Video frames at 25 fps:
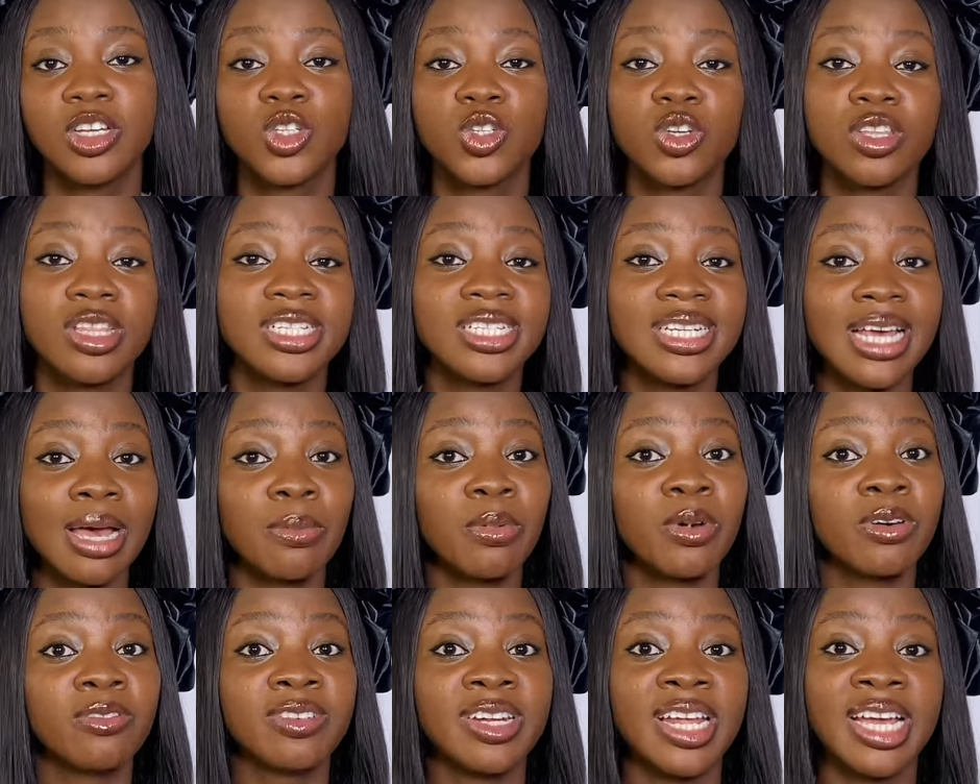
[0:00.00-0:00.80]
So the
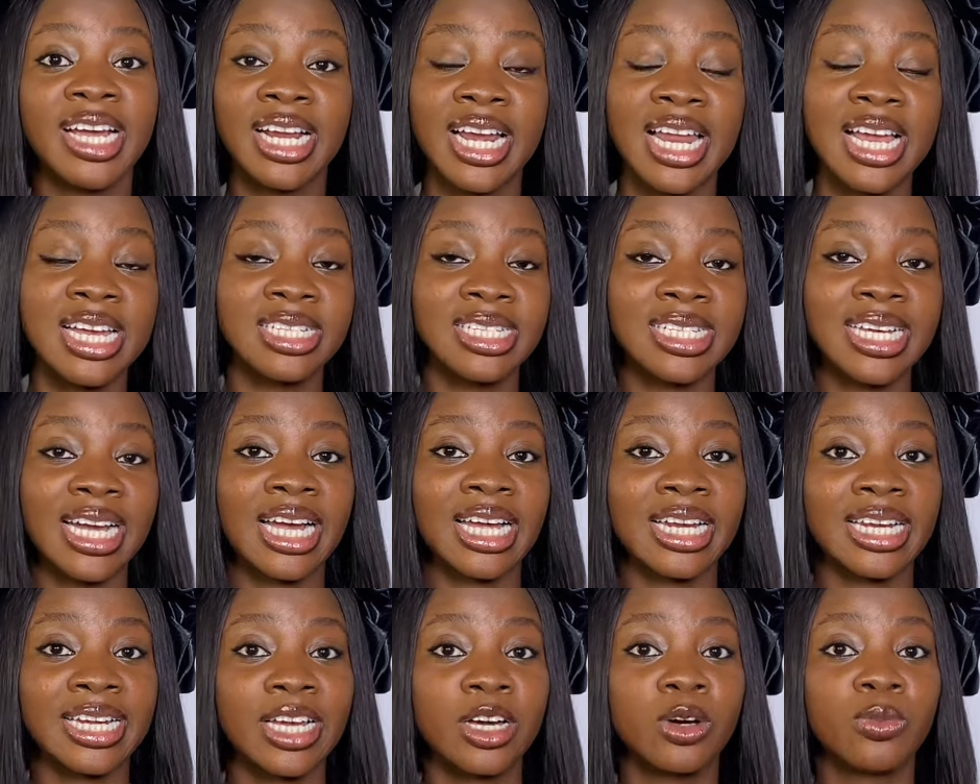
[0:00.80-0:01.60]
type of necklines that
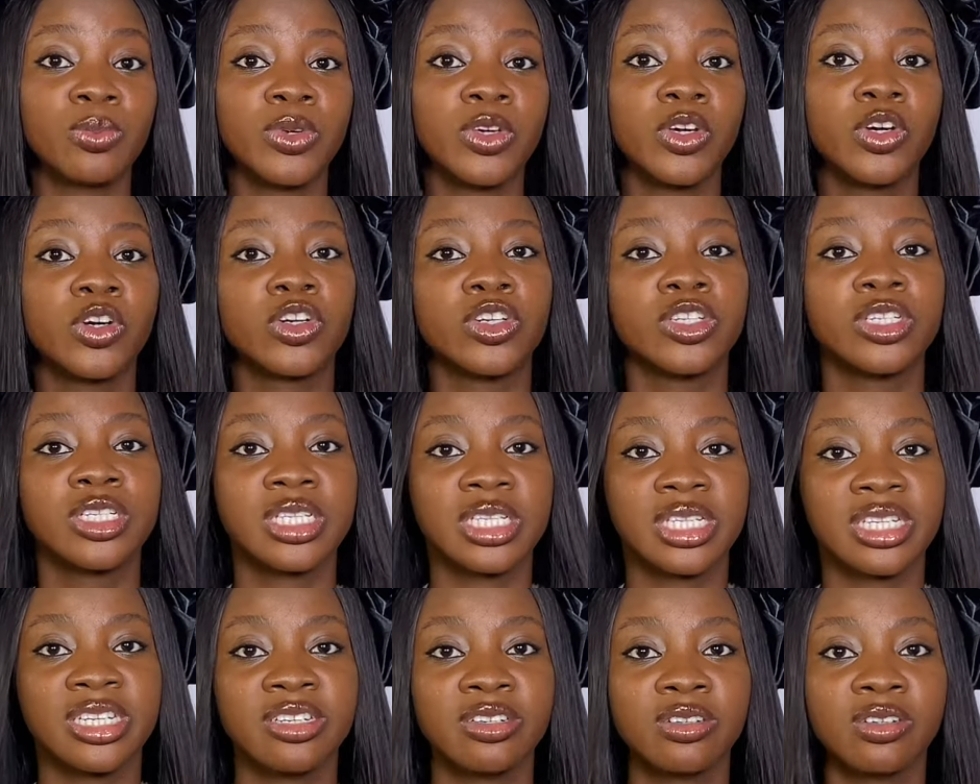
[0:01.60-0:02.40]
can help you
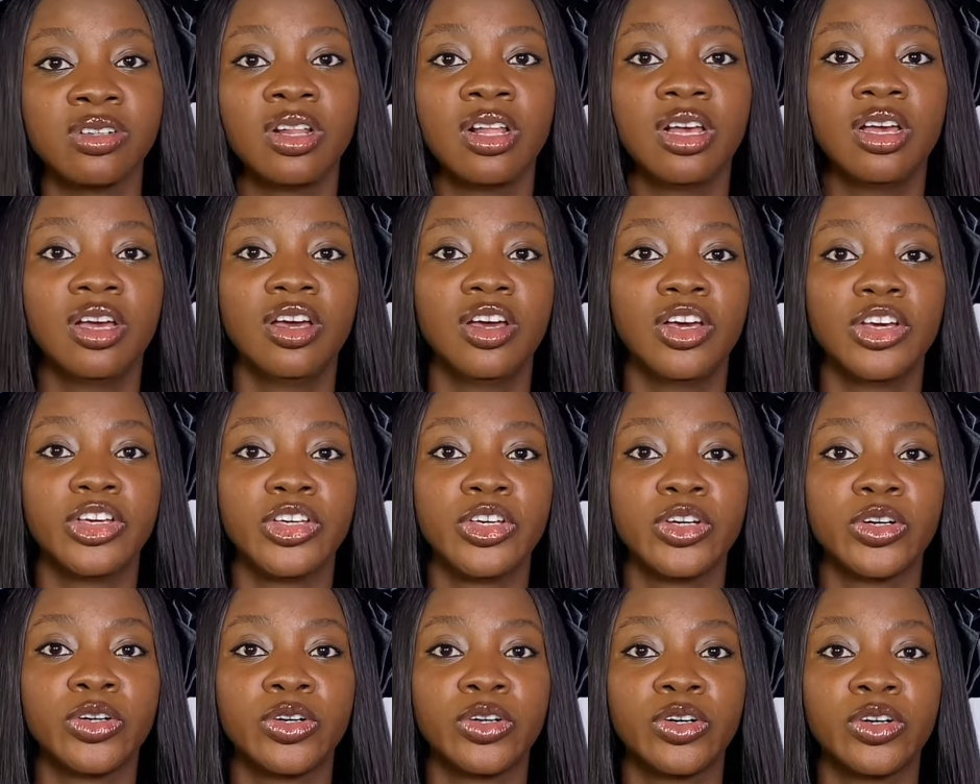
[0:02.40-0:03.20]
conceal
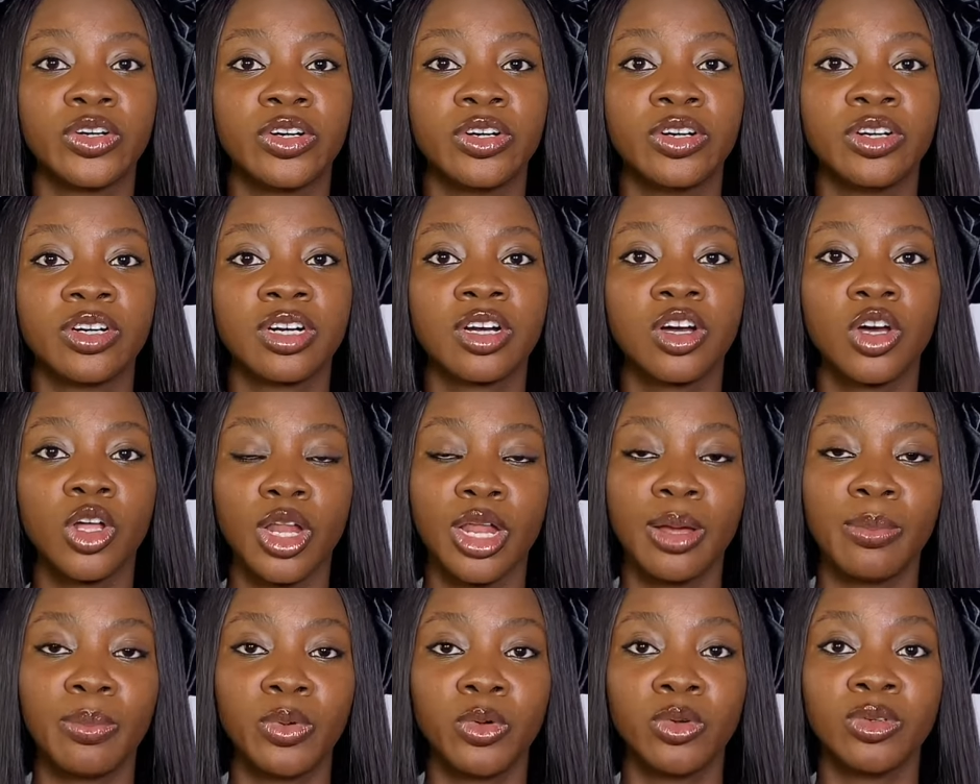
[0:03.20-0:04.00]
your
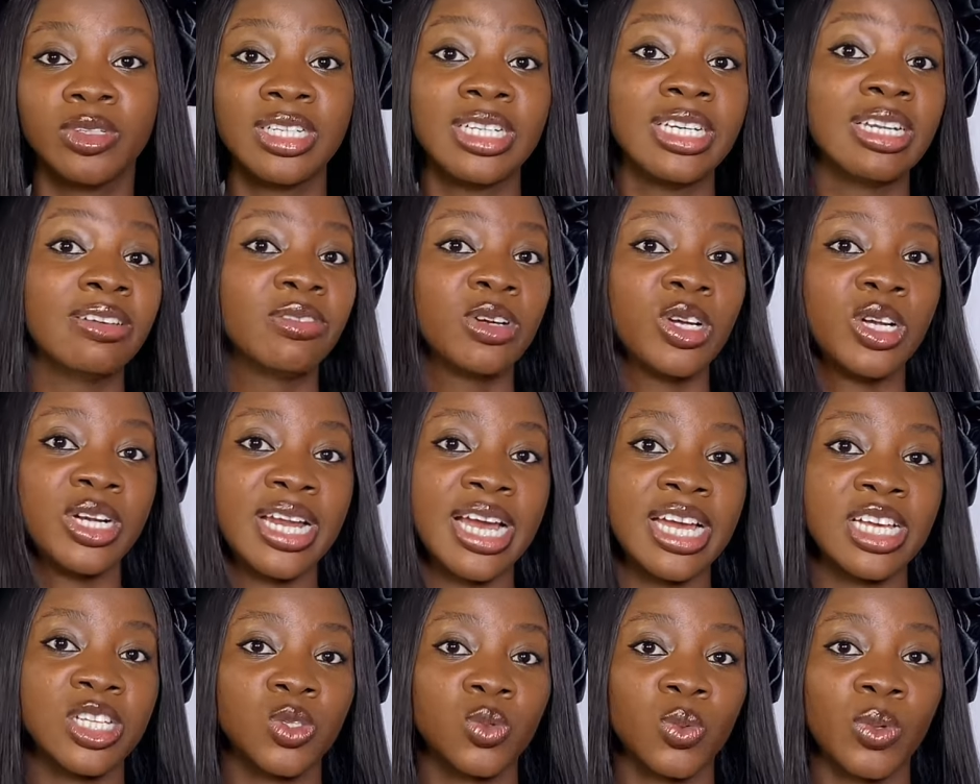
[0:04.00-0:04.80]
collarbone in a very
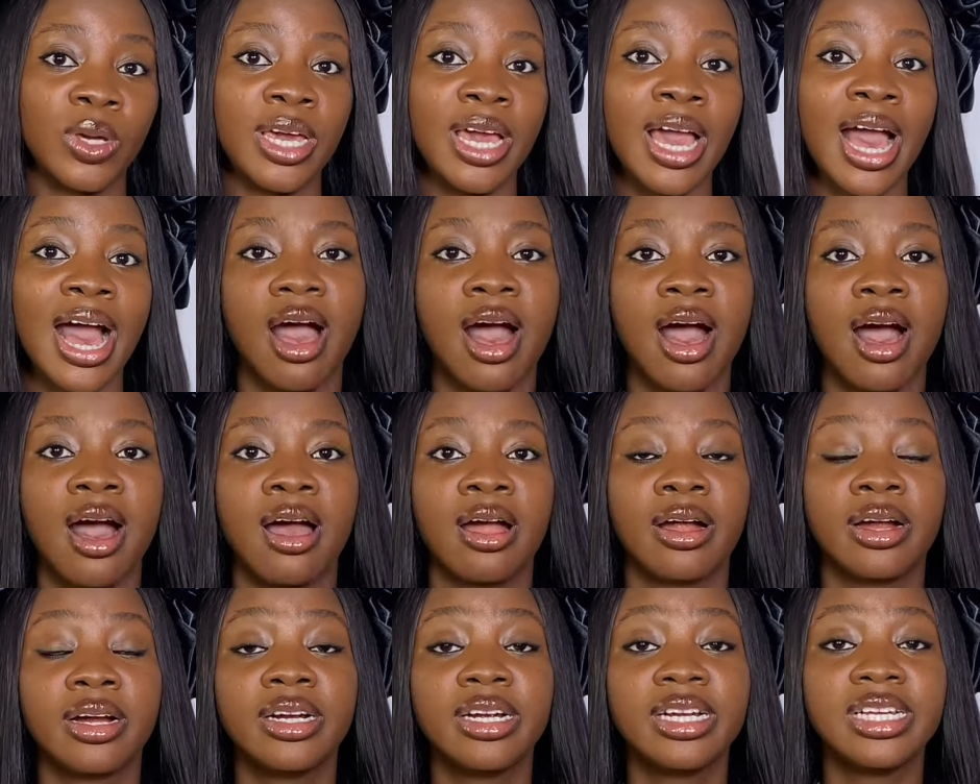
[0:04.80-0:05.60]
nice way
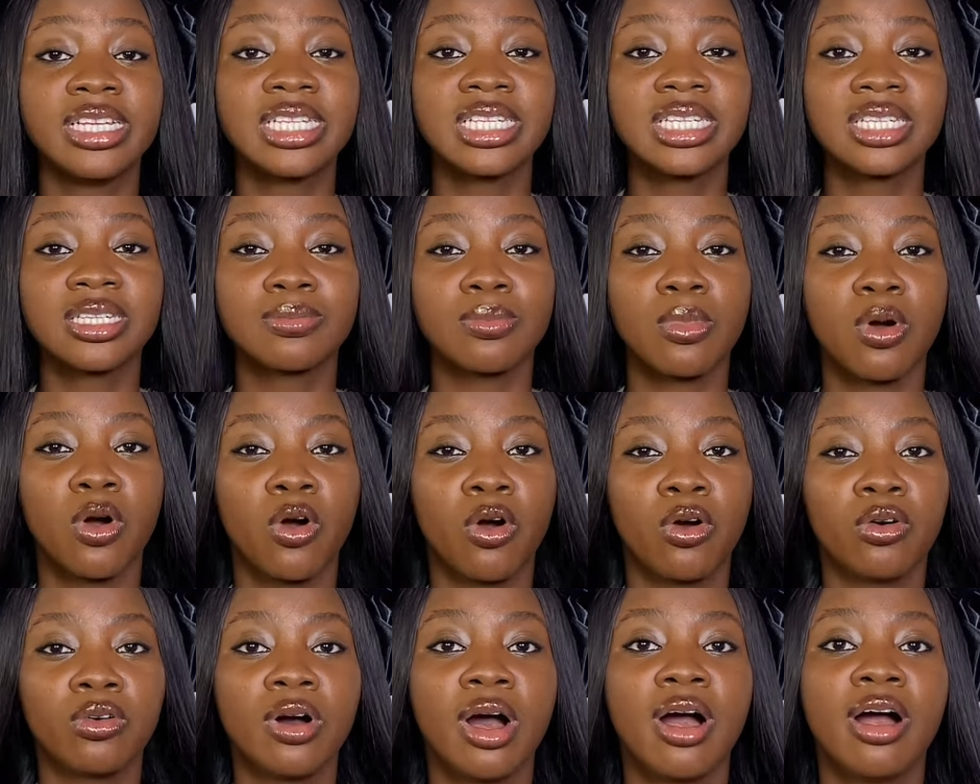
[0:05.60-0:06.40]
are
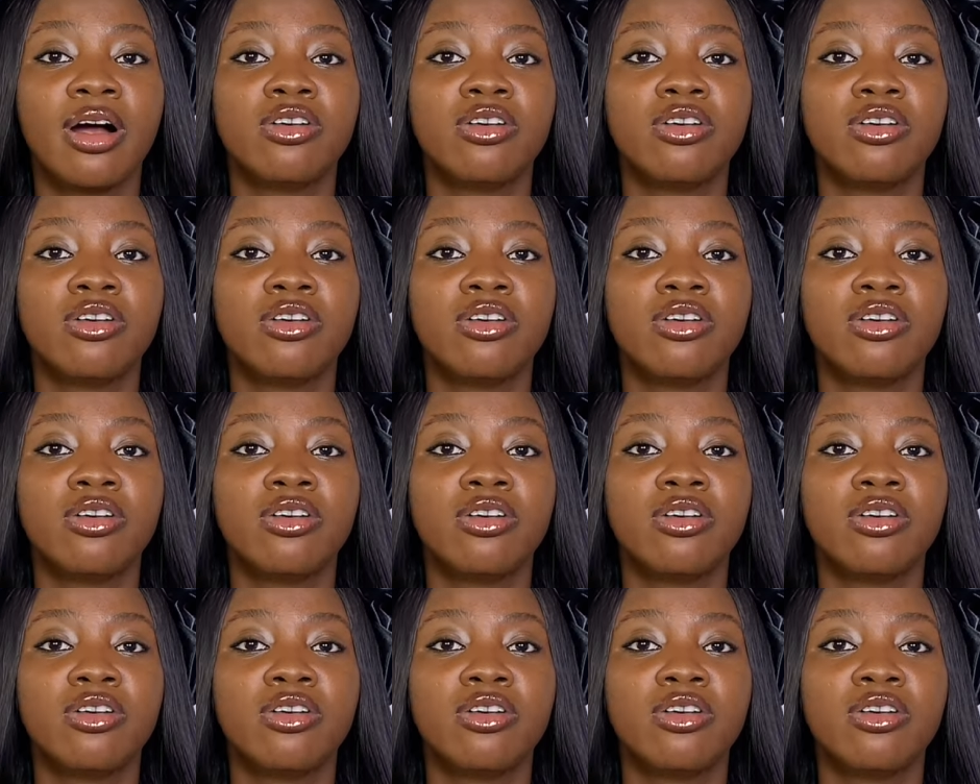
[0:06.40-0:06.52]
small